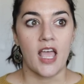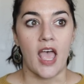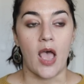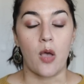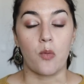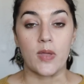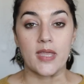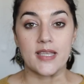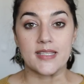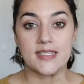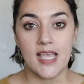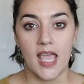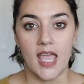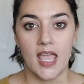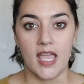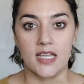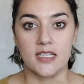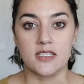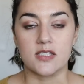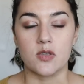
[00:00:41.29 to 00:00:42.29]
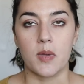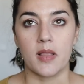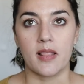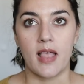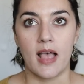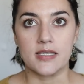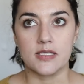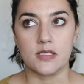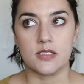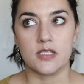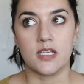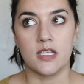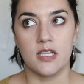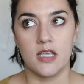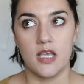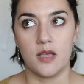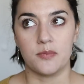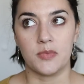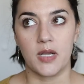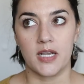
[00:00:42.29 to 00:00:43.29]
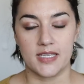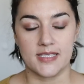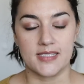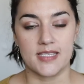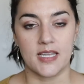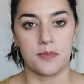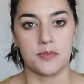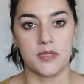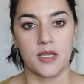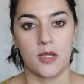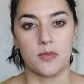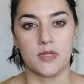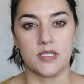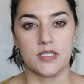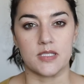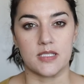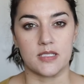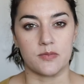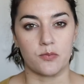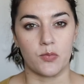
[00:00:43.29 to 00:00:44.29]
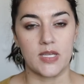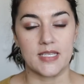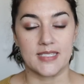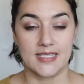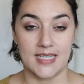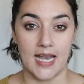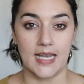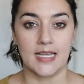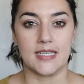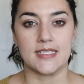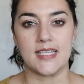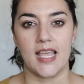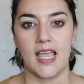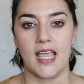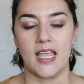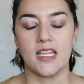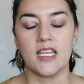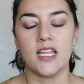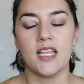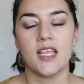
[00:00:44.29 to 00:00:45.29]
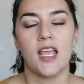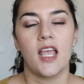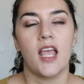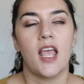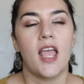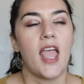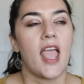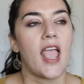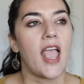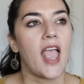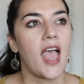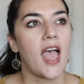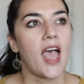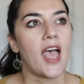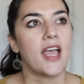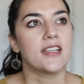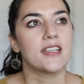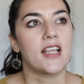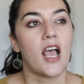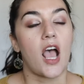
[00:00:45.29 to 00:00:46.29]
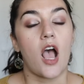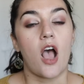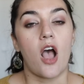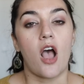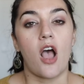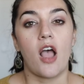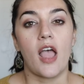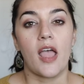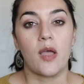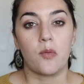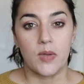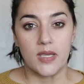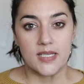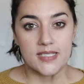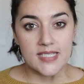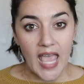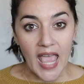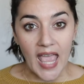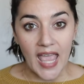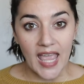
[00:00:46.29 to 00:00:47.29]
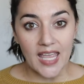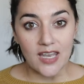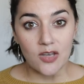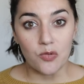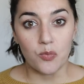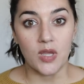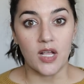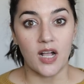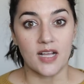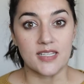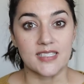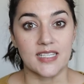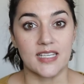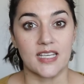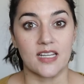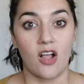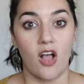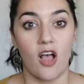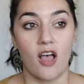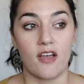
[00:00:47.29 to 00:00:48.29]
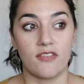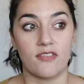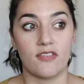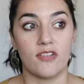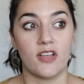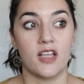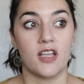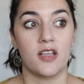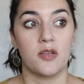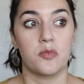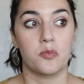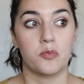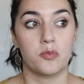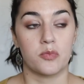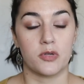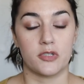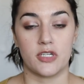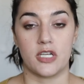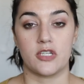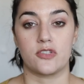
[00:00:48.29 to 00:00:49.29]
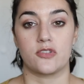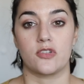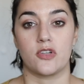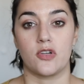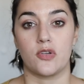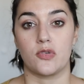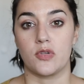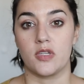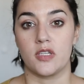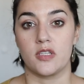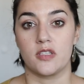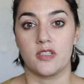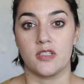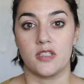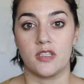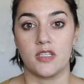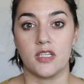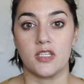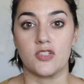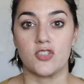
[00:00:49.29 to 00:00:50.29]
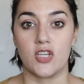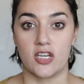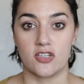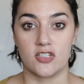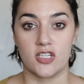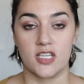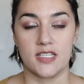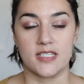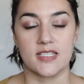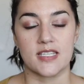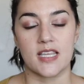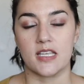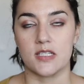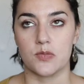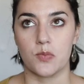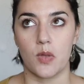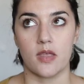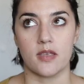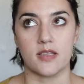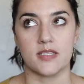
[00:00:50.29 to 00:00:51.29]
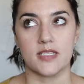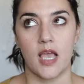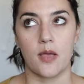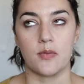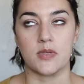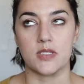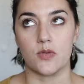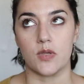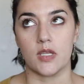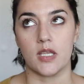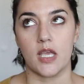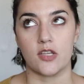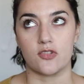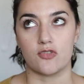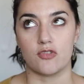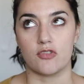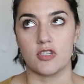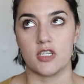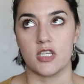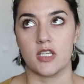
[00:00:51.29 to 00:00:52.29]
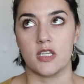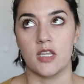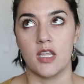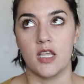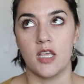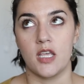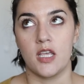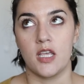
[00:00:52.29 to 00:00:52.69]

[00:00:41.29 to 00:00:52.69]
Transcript: at week 10, so my last pregnancy update was weeks 9 and 10, and at week 10, we got to get off progesterone injections as well as I was doing estrogen